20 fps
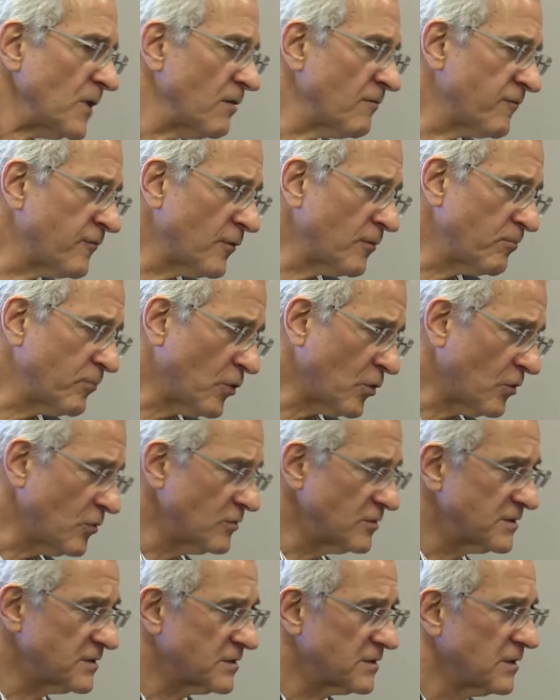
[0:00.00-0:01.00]
For
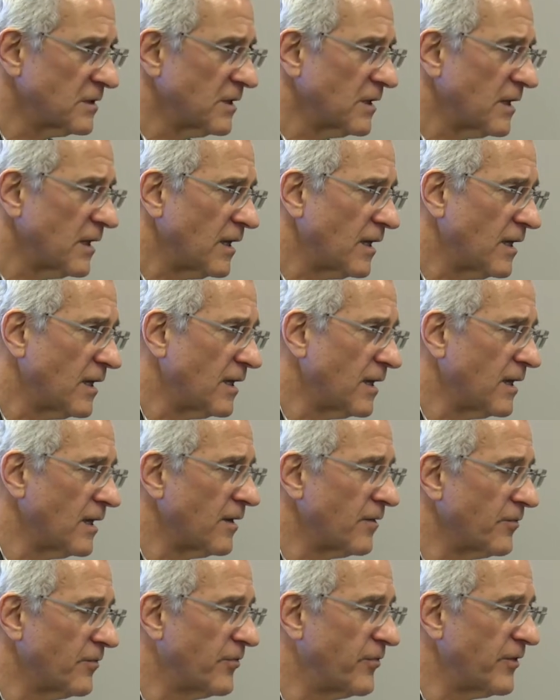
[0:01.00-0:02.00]
Poles, uh,
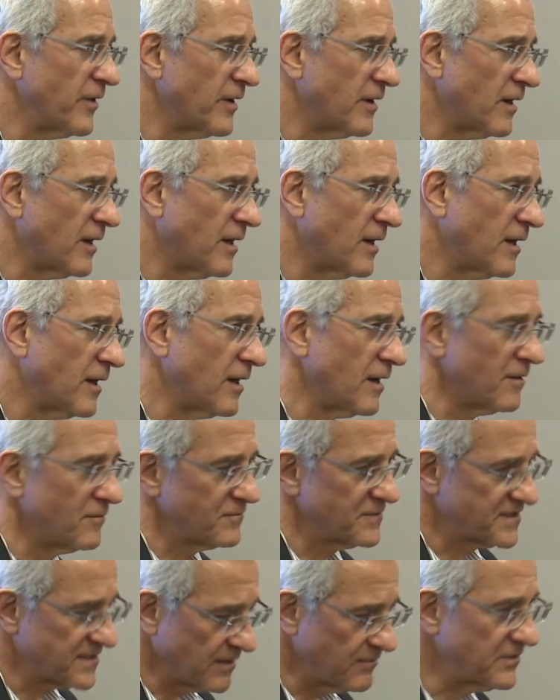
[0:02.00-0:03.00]
there are
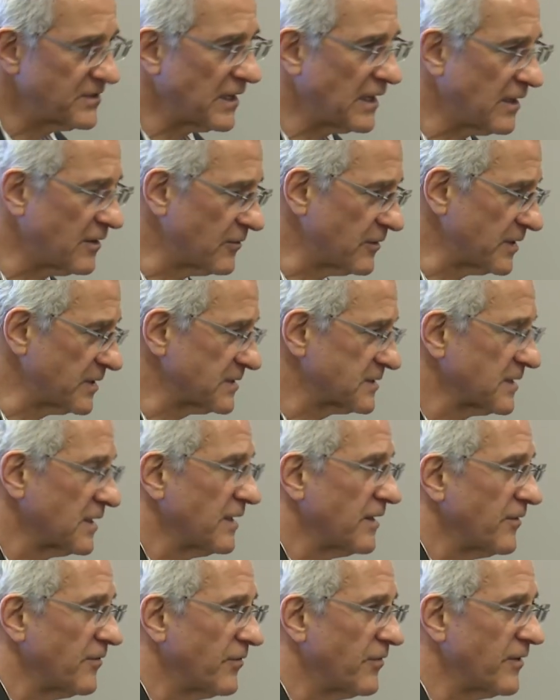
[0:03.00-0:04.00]
some diaries.
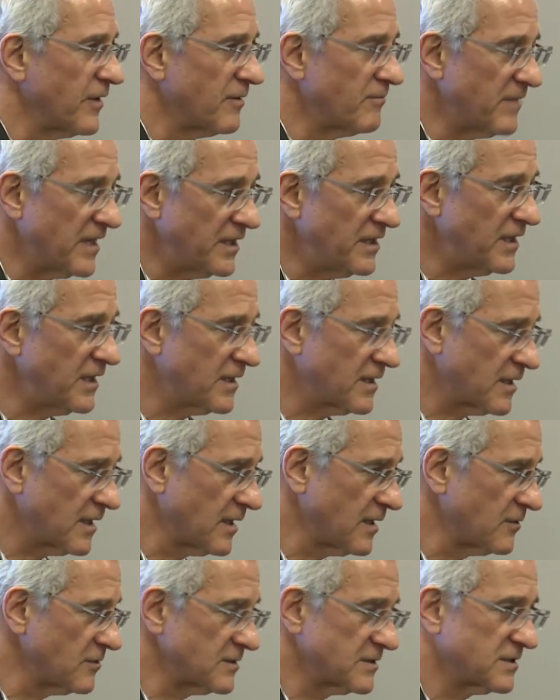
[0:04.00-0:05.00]
There are many
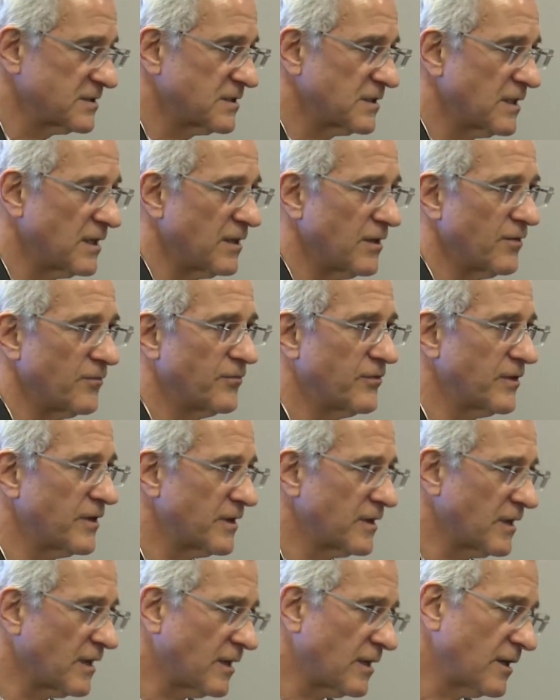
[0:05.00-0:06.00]
accounts uh,
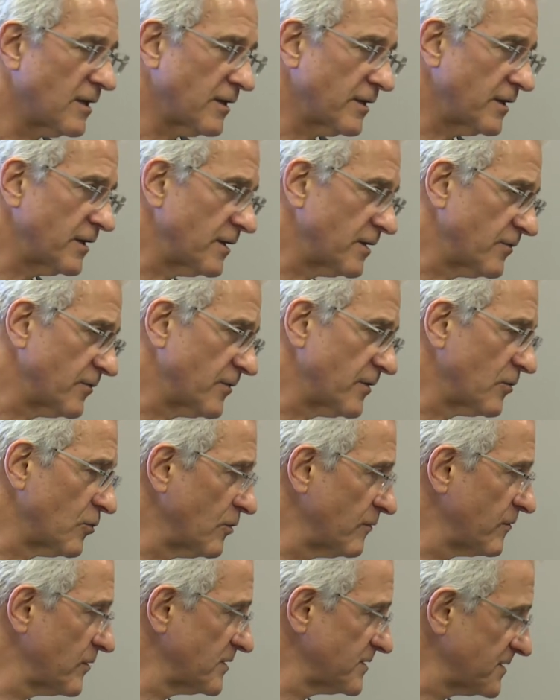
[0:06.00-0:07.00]
that are in the
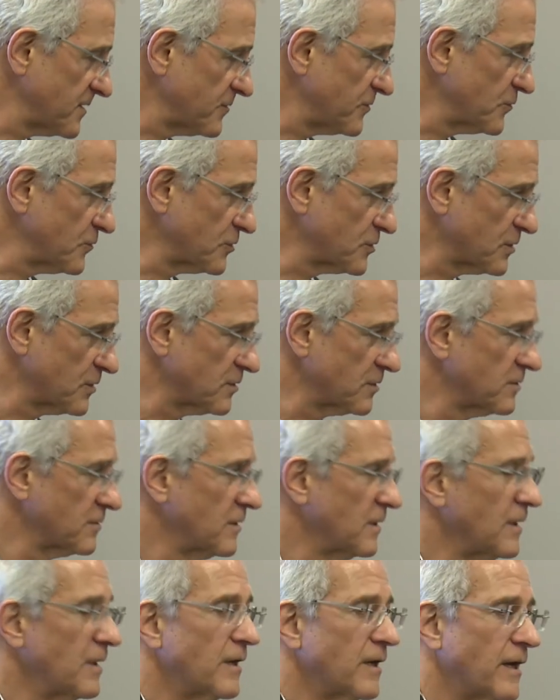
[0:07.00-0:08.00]
Hoover Institution,
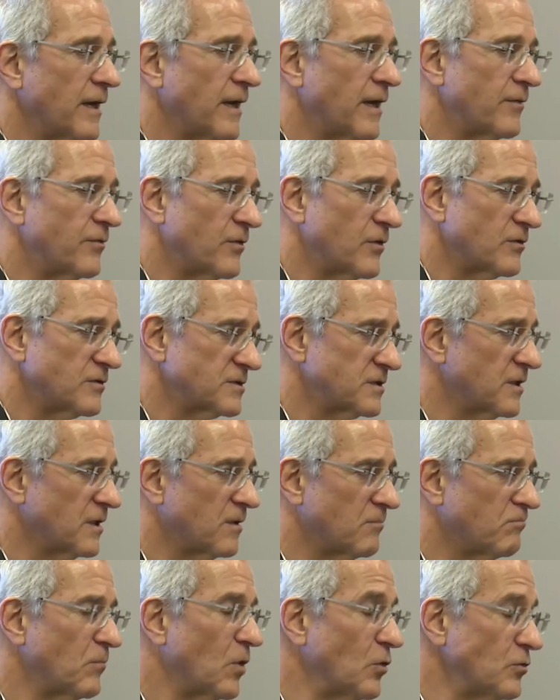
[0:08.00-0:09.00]
and those are
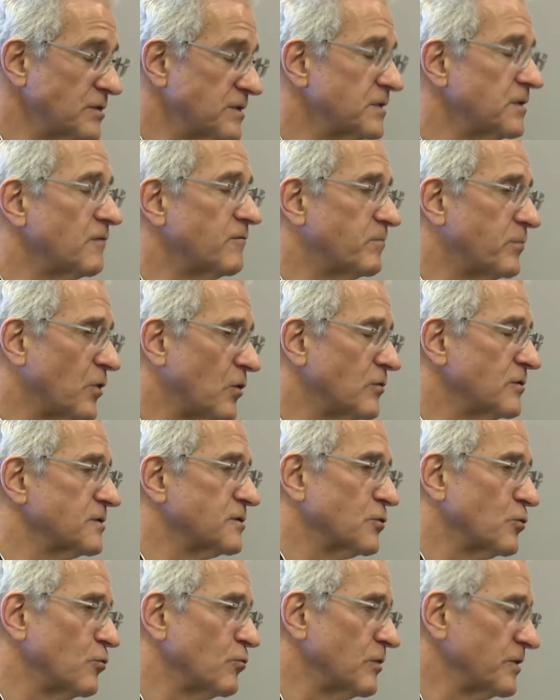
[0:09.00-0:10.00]
mostly of Poles
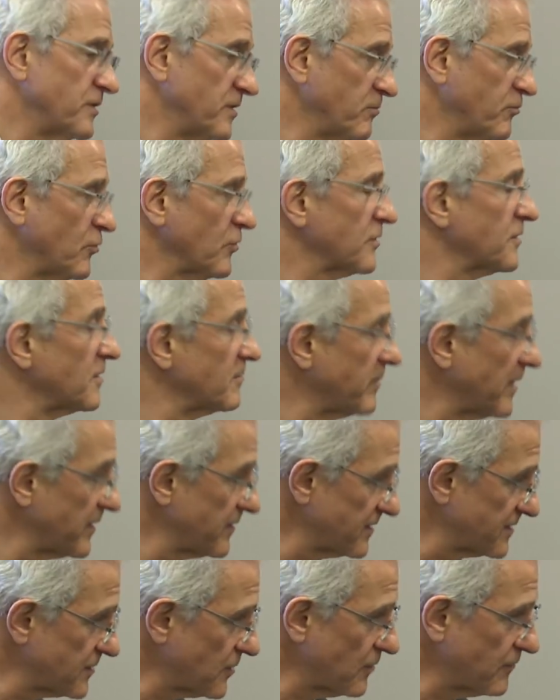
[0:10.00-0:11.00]
who were deported by
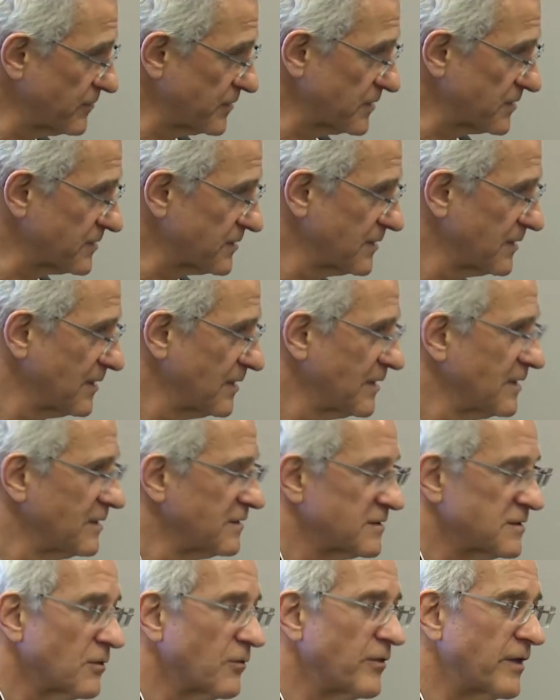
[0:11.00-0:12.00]
the Soviets.
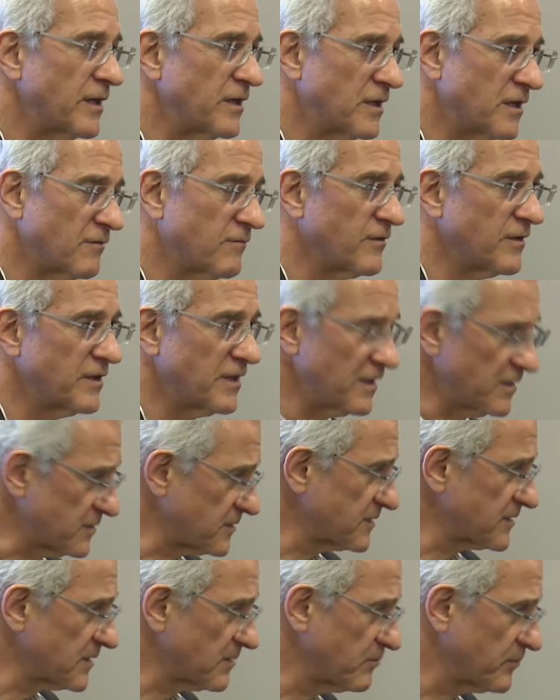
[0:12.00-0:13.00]
So they give an
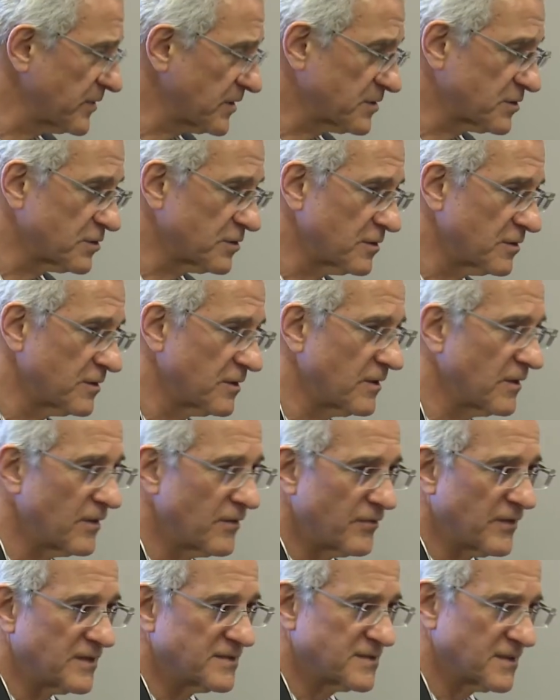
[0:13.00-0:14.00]
interesting picture. Uh,
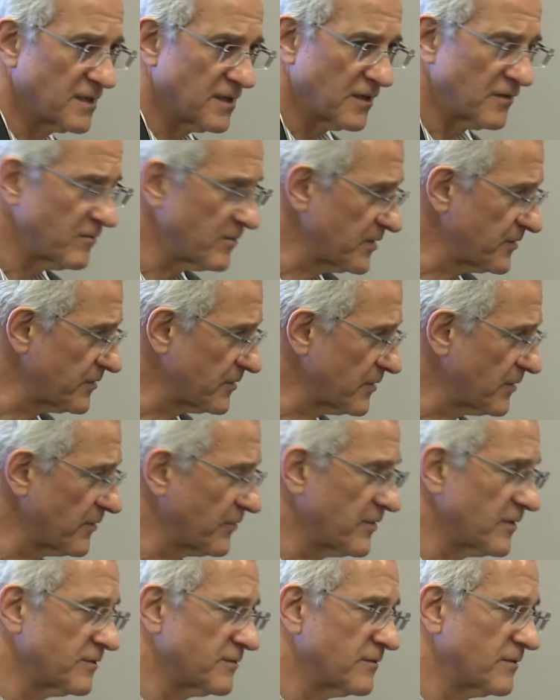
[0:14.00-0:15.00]
that's the kind of material
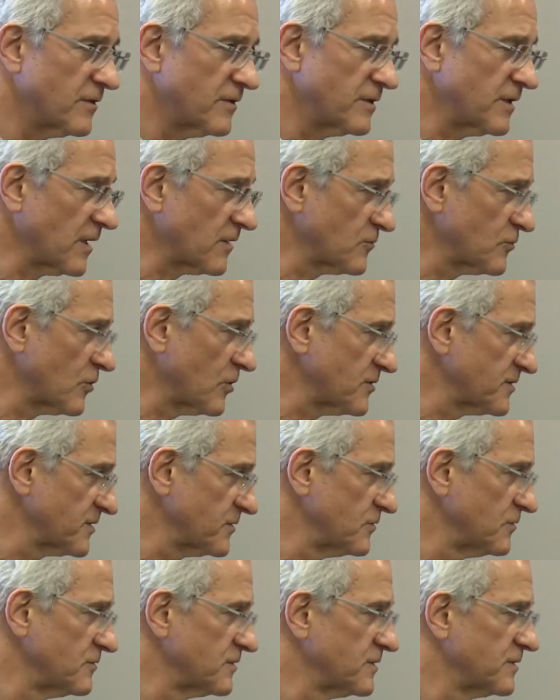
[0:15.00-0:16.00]
that uh, Jan Gross
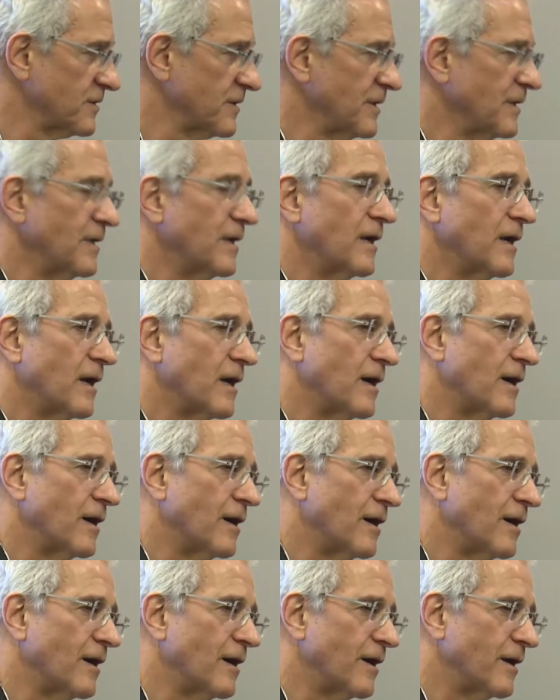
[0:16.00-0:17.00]
used
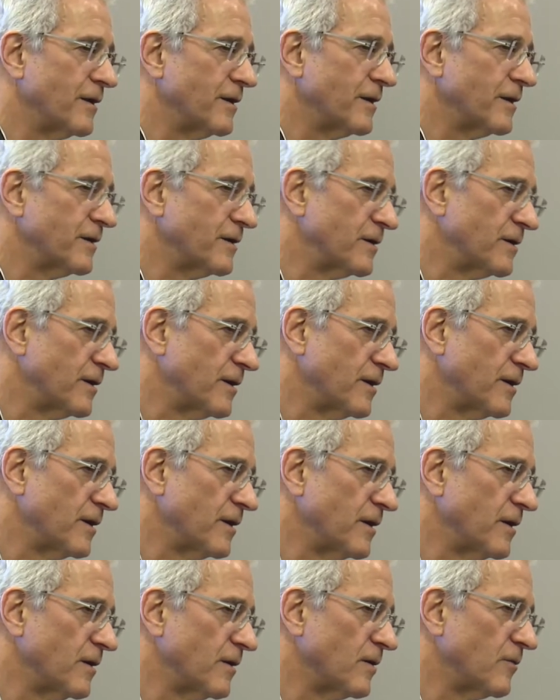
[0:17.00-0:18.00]
uh, in
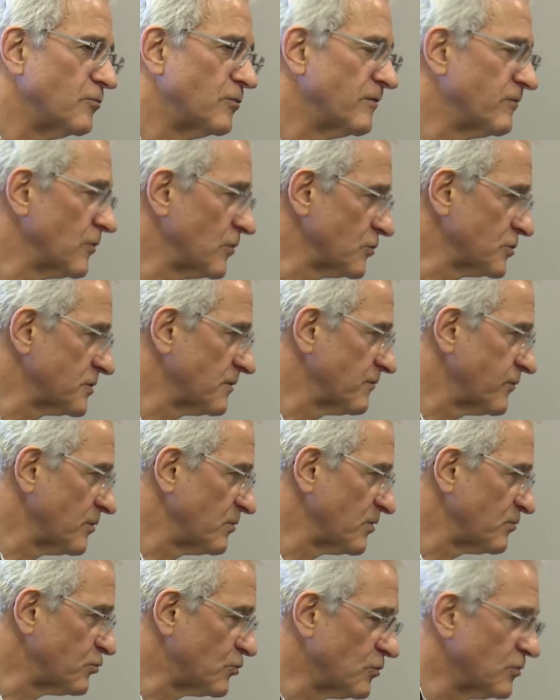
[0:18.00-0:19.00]
uh, Revolution from
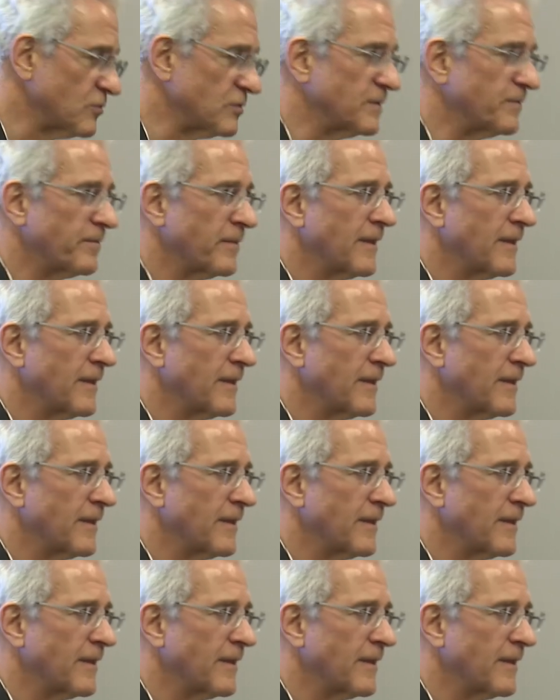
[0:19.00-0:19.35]
Abroad.